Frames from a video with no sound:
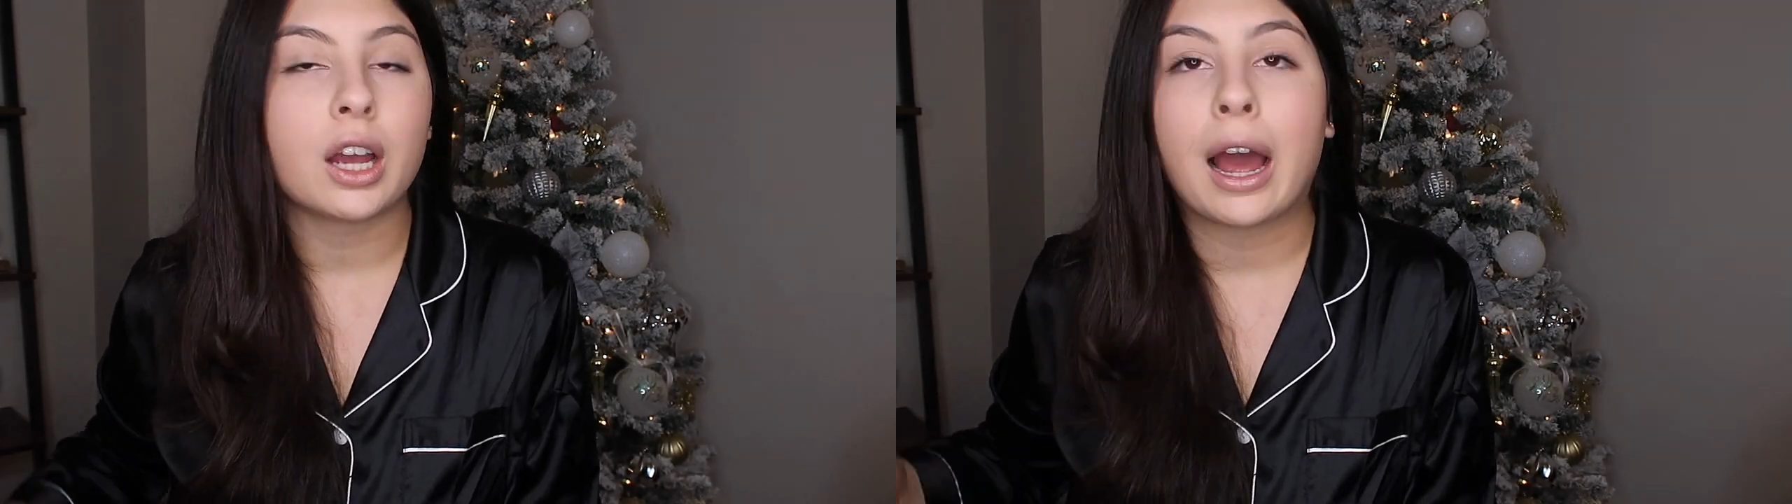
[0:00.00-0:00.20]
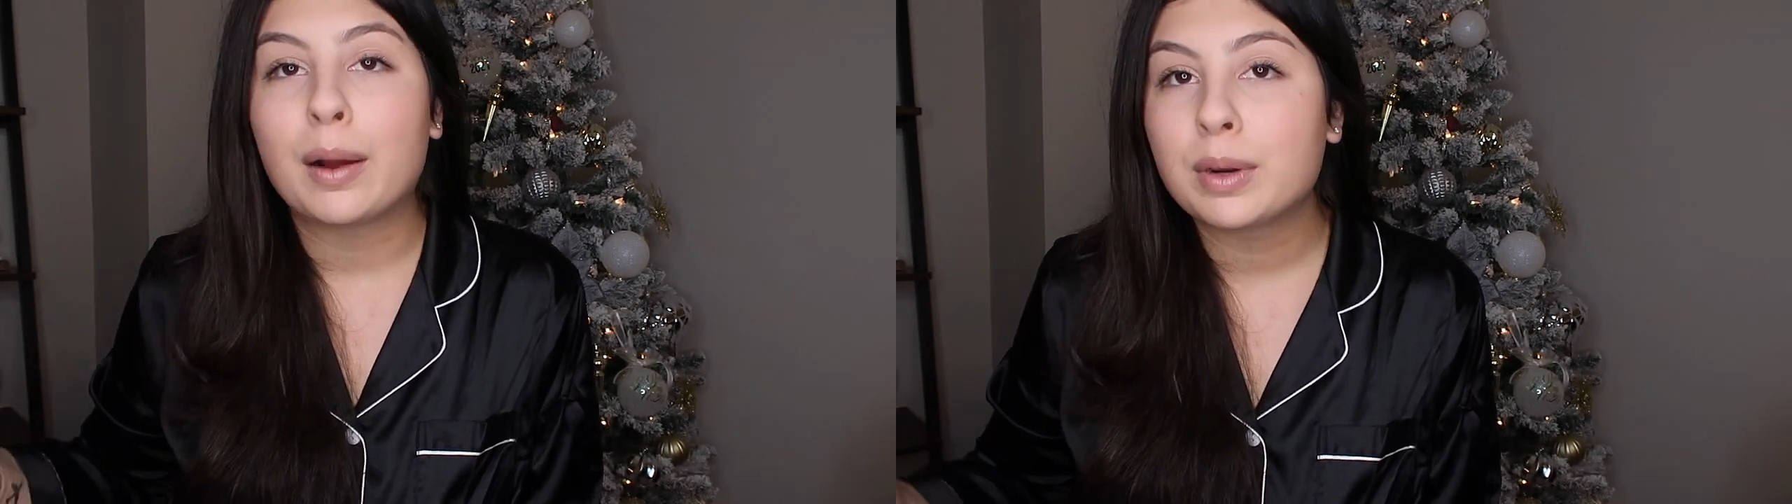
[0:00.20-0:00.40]

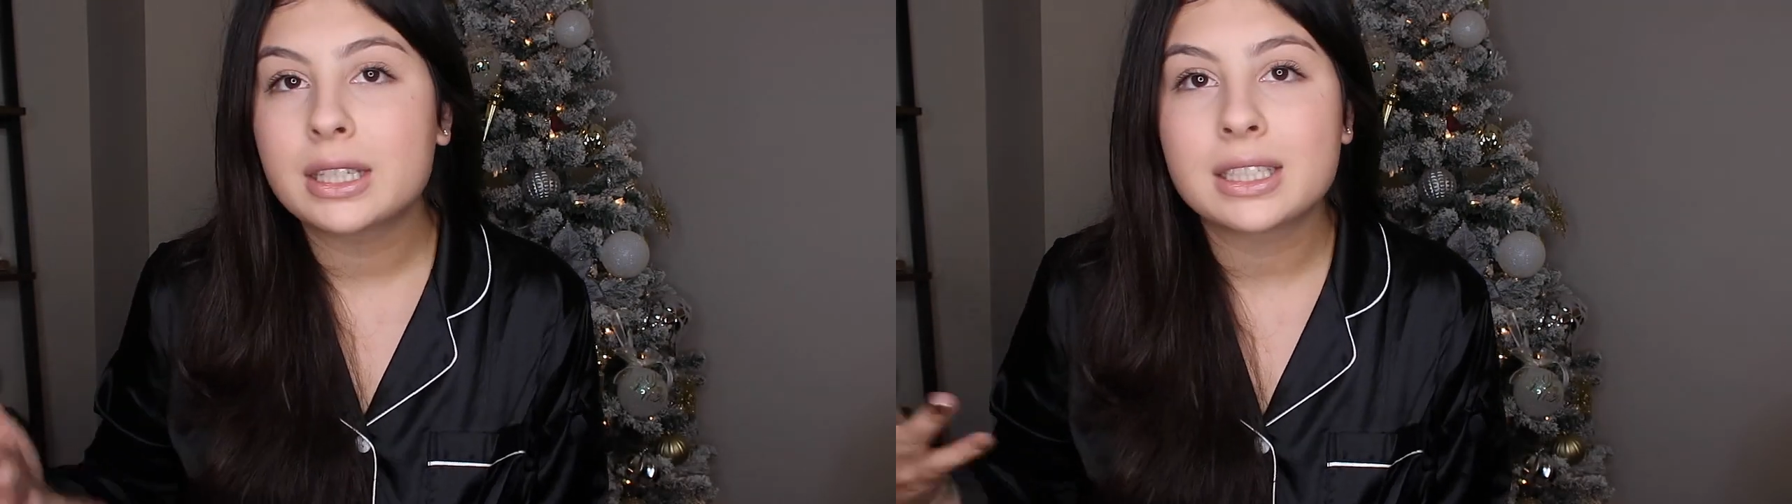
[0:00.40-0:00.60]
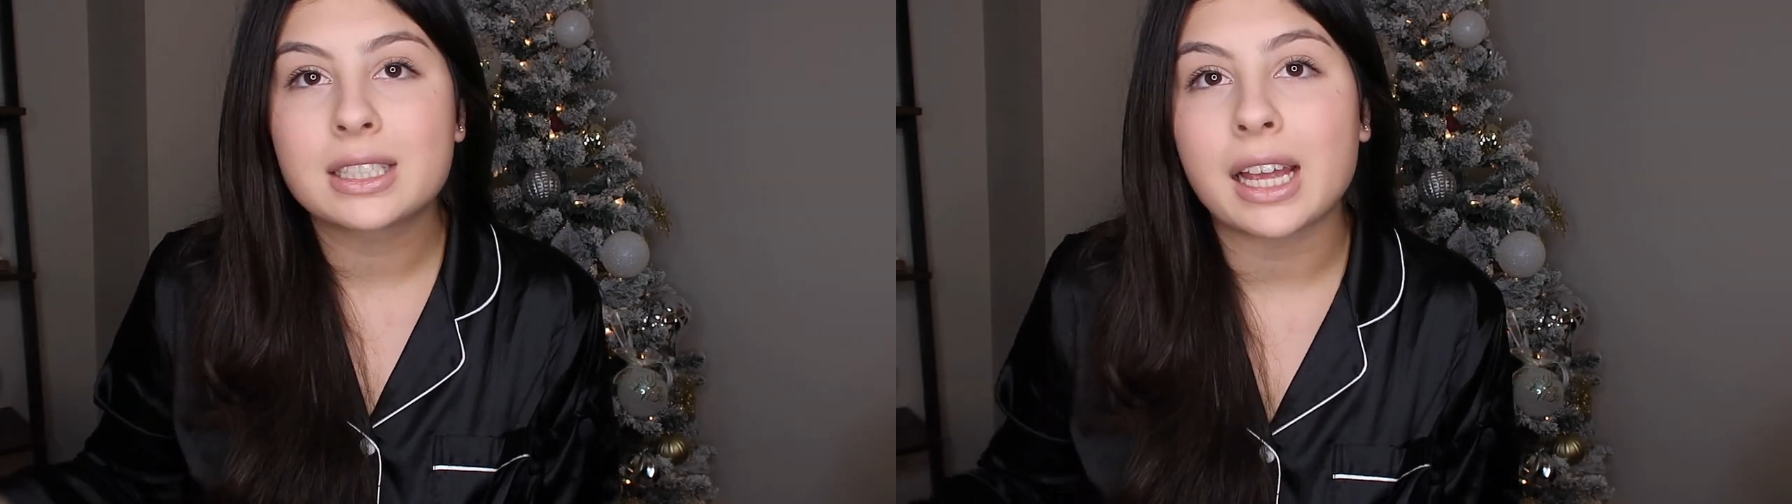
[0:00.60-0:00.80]
I would
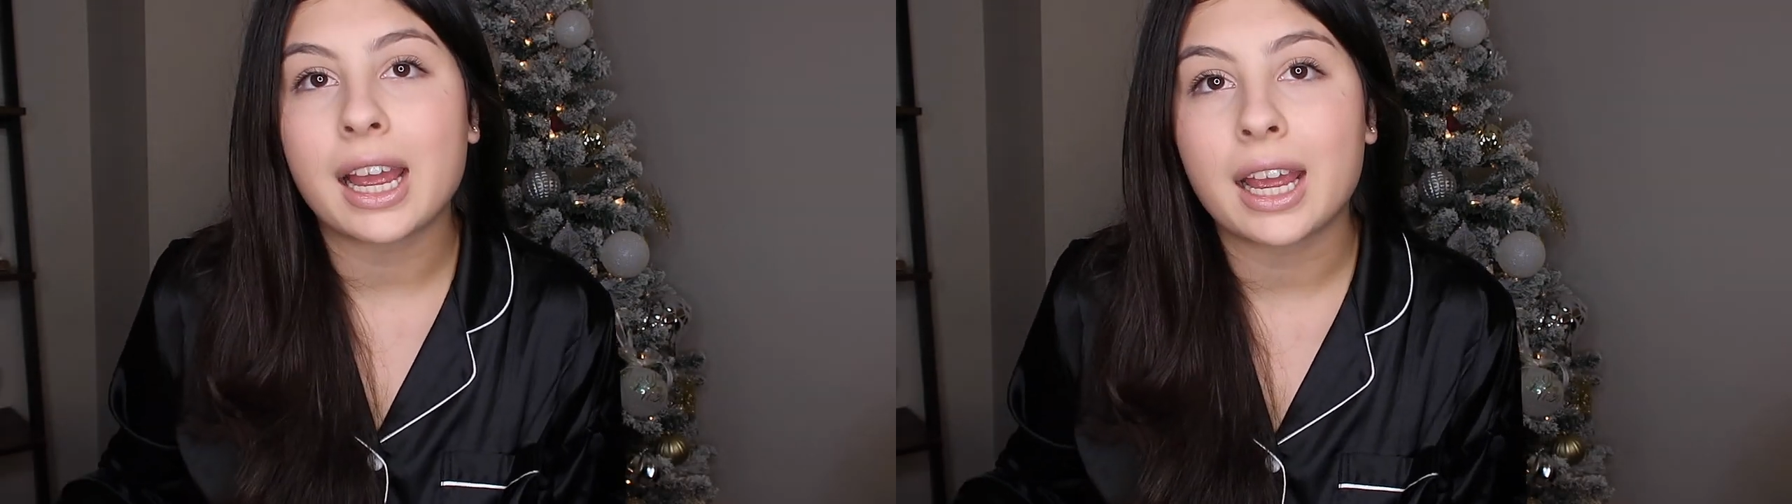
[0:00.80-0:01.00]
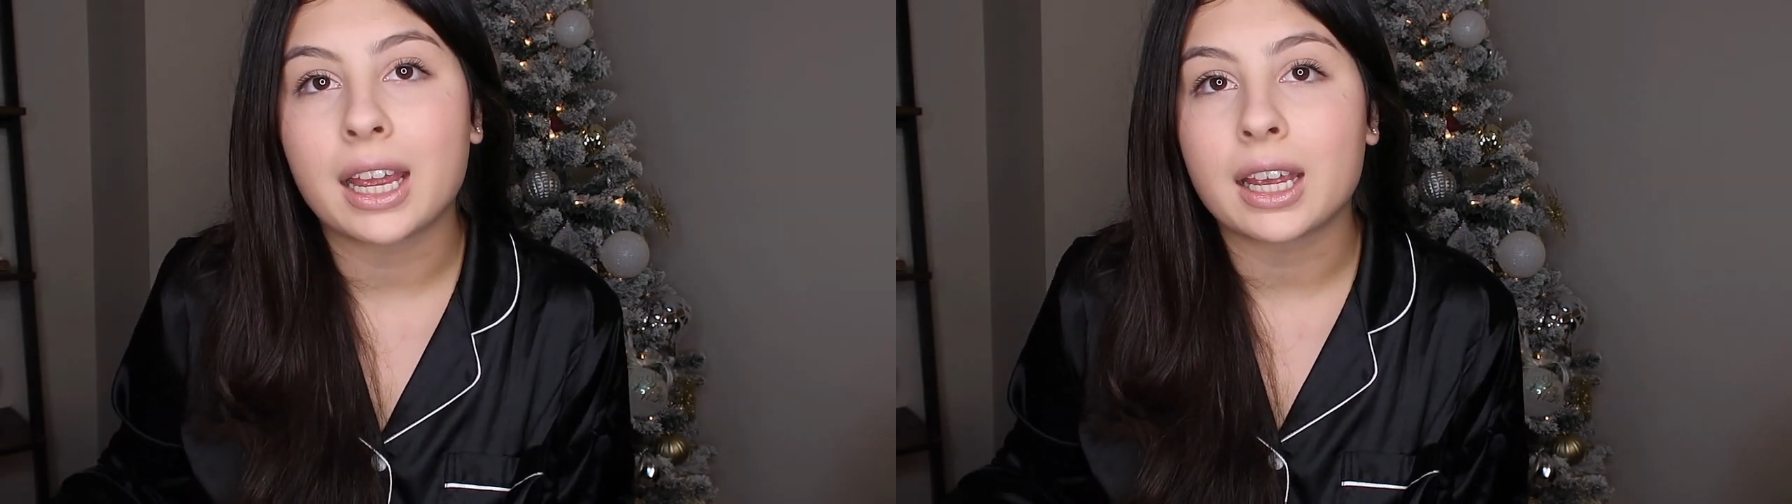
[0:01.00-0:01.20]

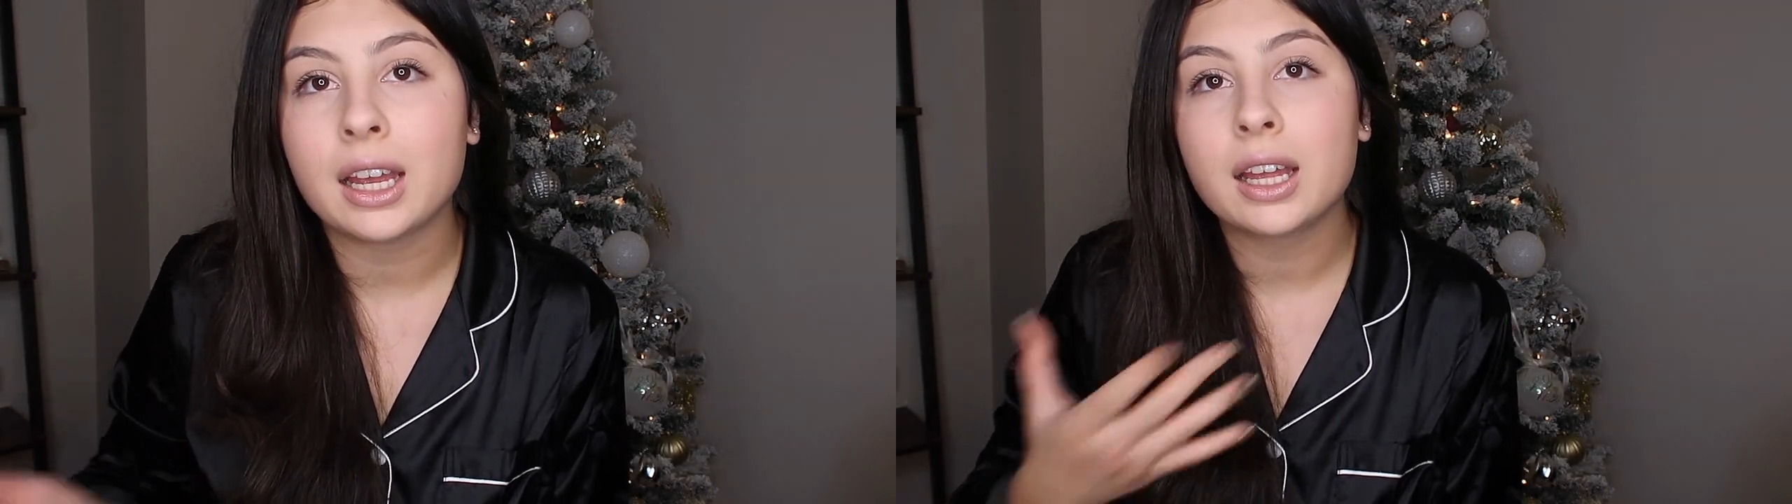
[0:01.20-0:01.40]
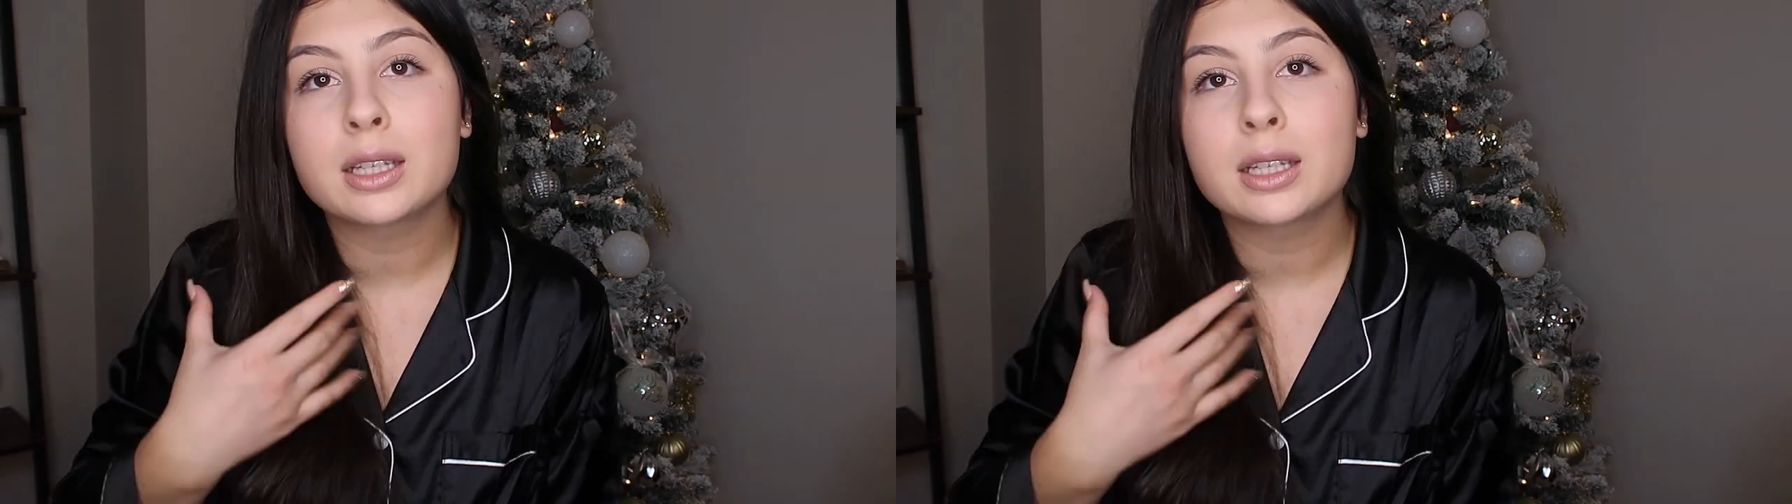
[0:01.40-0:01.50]
say,